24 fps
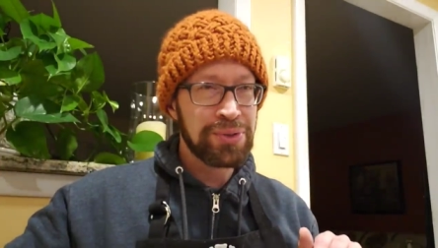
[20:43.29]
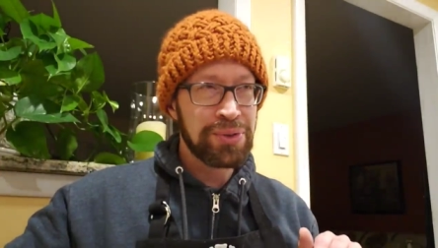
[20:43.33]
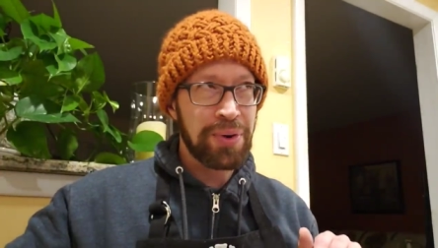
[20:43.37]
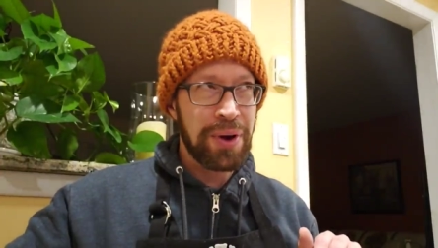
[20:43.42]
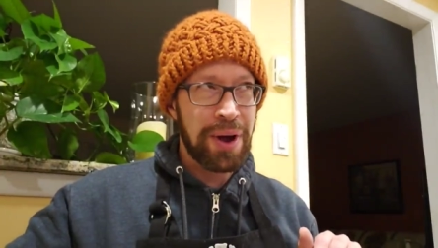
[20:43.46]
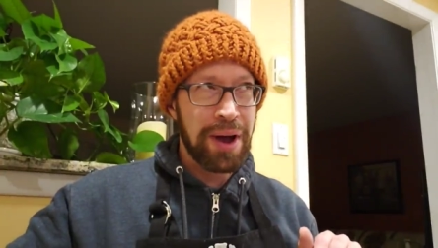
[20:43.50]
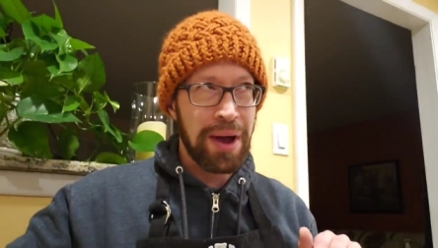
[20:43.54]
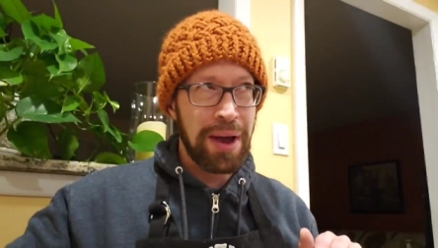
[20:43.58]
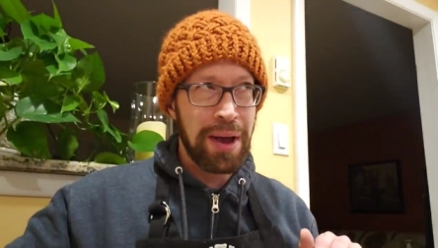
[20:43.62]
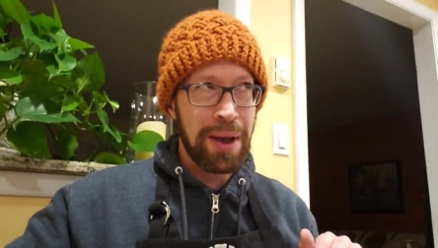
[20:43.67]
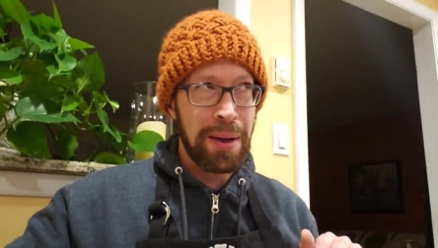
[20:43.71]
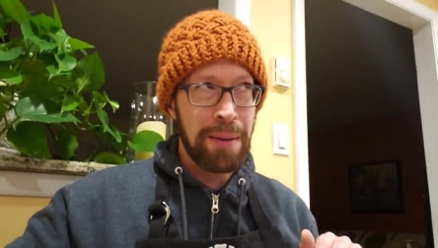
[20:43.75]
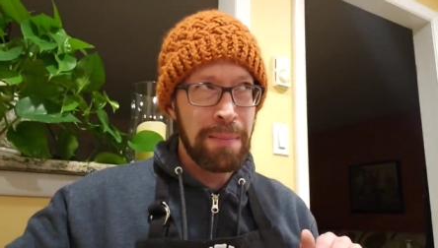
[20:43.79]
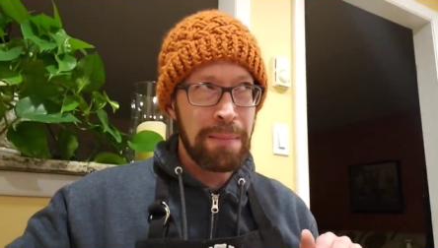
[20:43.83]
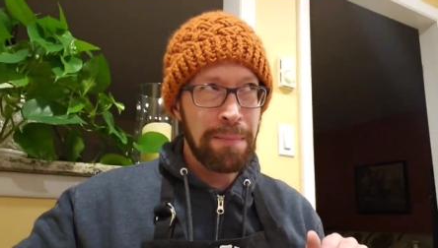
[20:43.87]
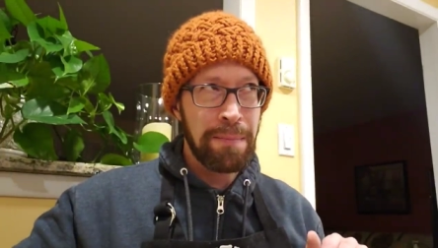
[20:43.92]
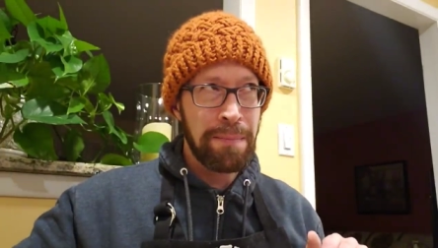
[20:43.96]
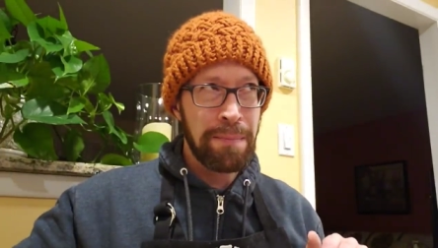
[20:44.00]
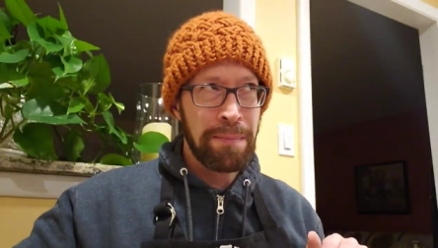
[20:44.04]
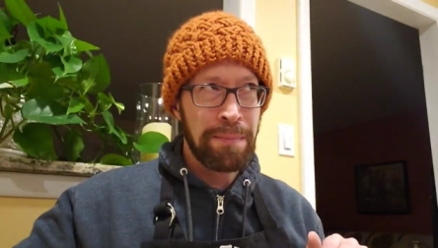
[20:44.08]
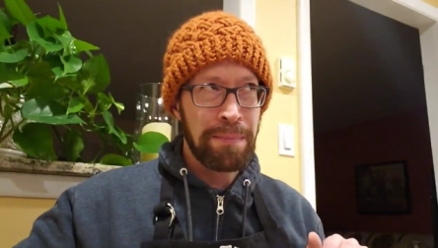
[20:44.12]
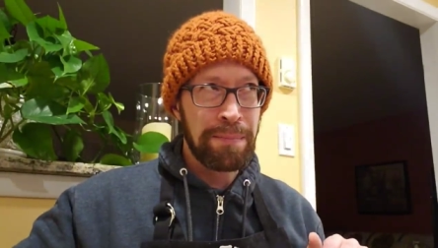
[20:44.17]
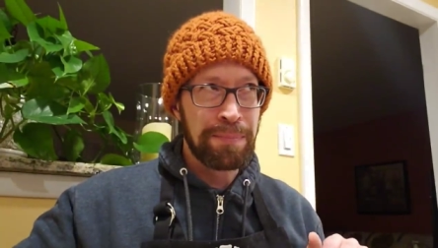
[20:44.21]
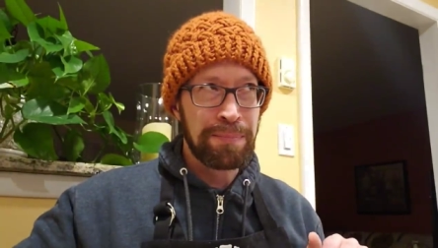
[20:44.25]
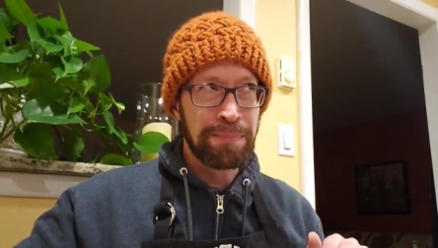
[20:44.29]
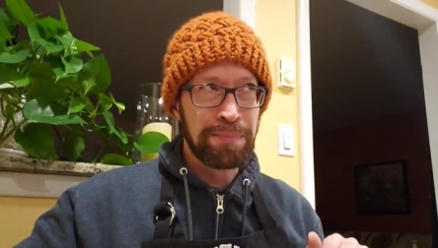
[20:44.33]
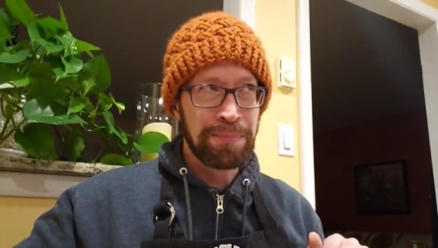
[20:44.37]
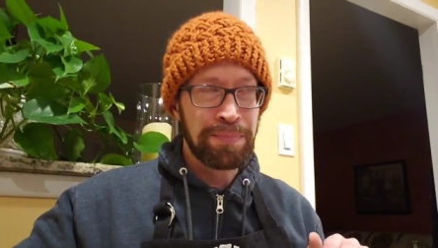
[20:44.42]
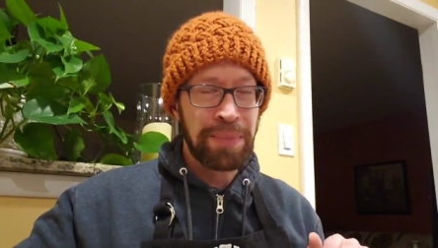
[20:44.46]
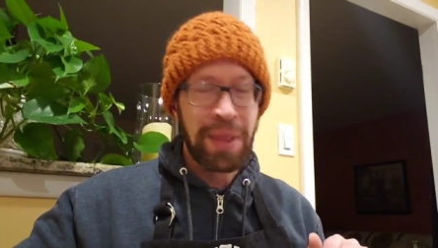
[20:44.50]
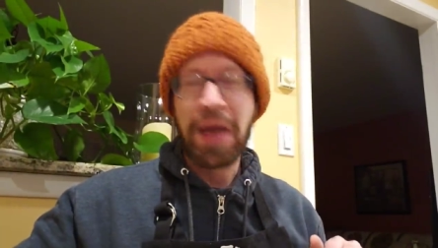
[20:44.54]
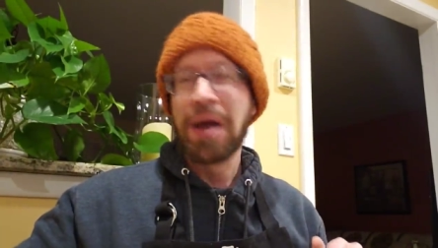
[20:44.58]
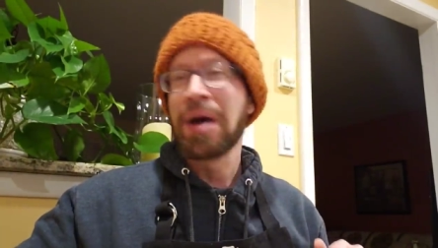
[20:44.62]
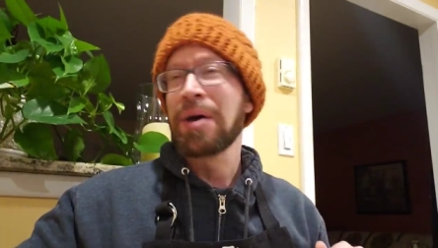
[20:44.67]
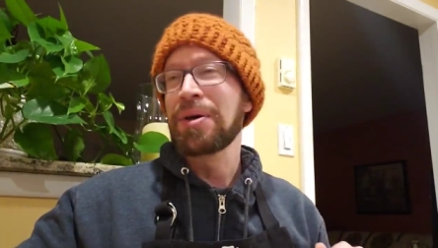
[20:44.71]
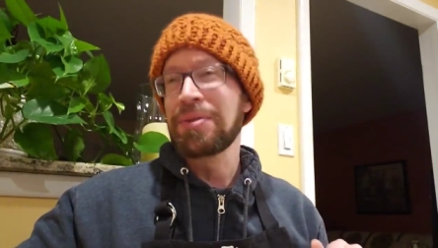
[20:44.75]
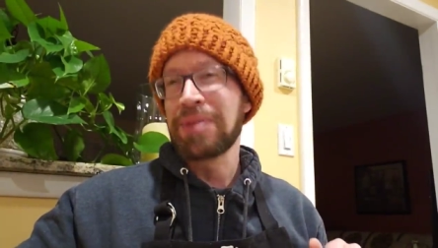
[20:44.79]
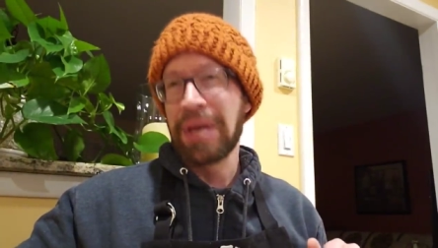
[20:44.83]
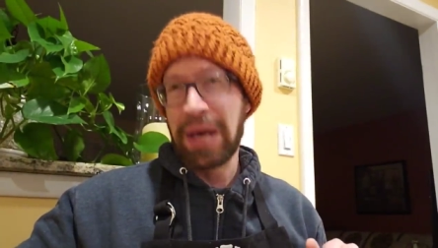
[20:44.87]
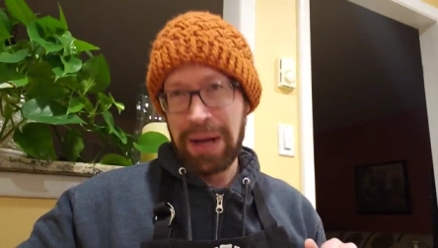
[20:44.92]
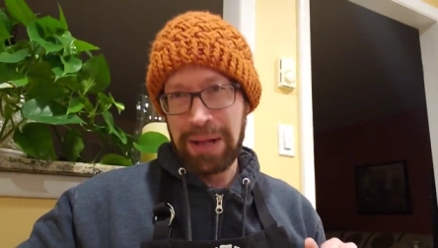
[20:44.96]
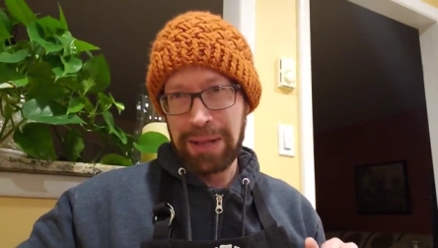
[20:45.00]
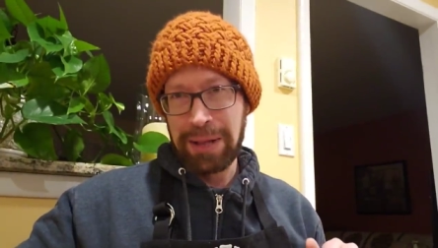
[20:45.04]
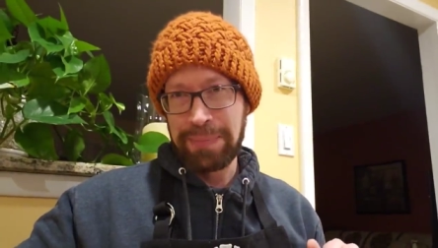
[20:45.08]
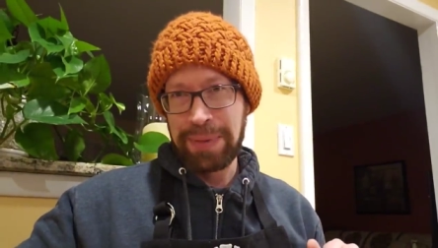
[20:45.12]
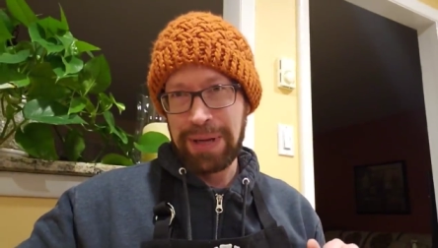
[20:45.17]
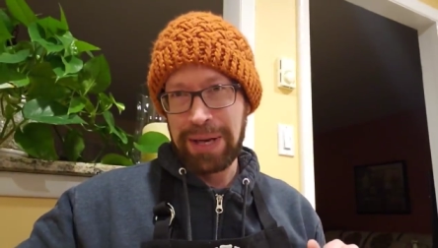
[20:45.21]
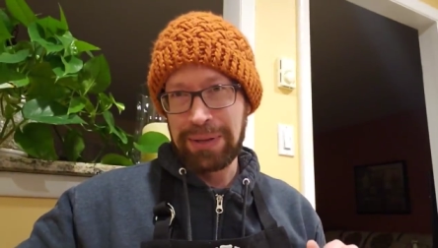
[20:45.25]
try the
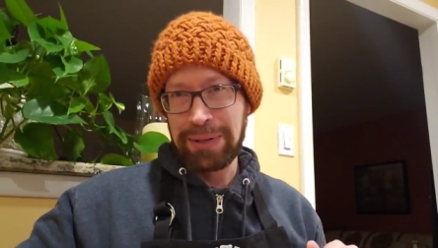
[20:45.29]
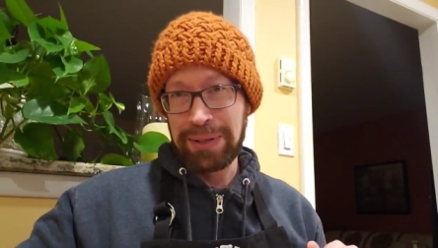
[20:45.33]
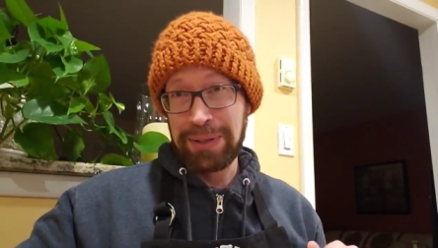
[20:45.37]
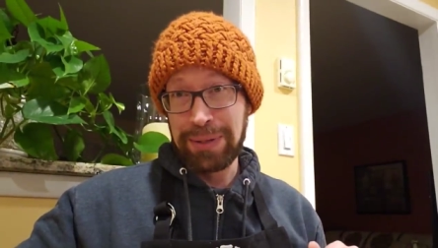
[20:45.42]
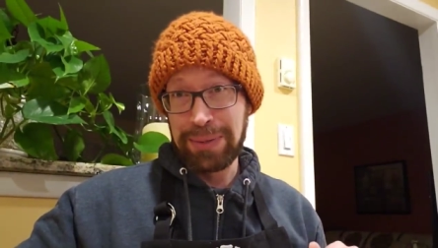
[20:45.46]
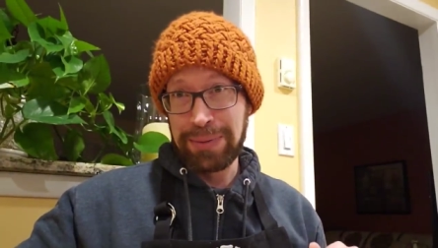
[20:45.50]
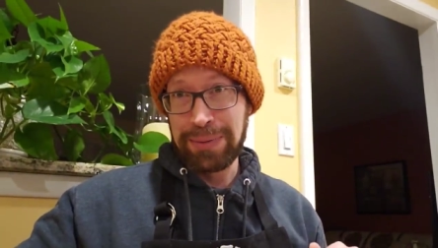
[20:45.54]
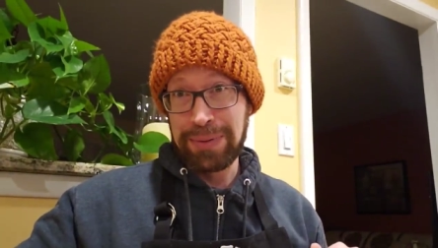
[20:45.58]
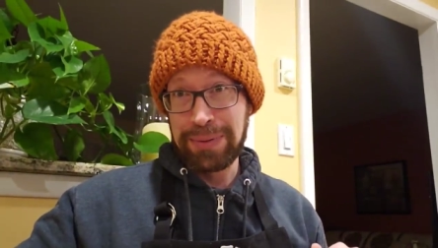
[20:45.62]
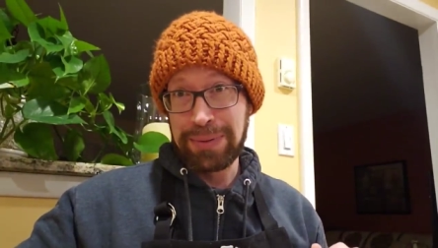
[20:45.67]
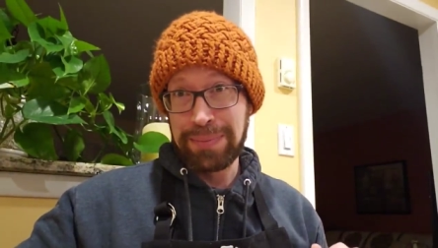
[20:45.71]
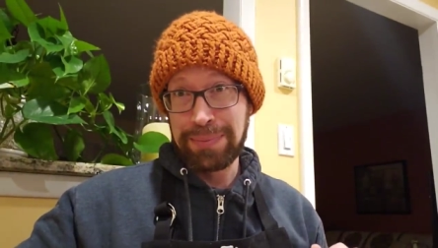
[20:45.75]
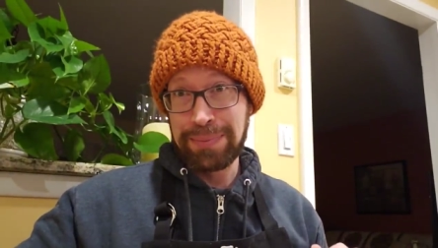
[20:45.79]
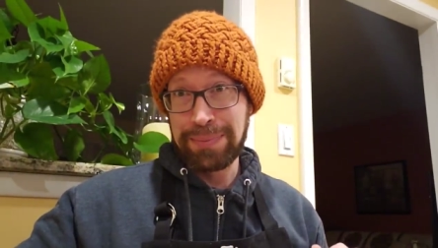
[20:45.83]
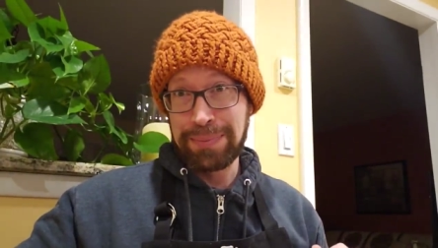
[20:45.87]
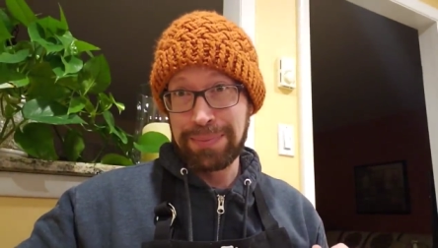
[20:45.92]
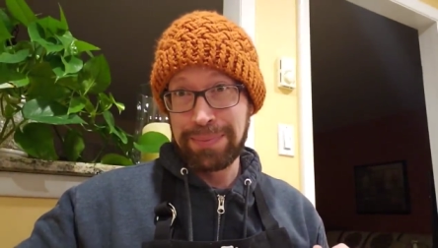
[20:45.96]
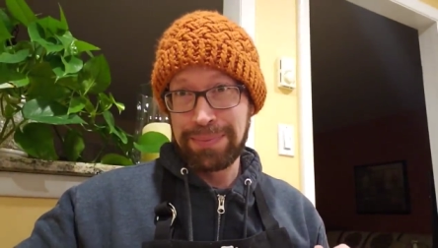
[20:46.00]
jalapenos.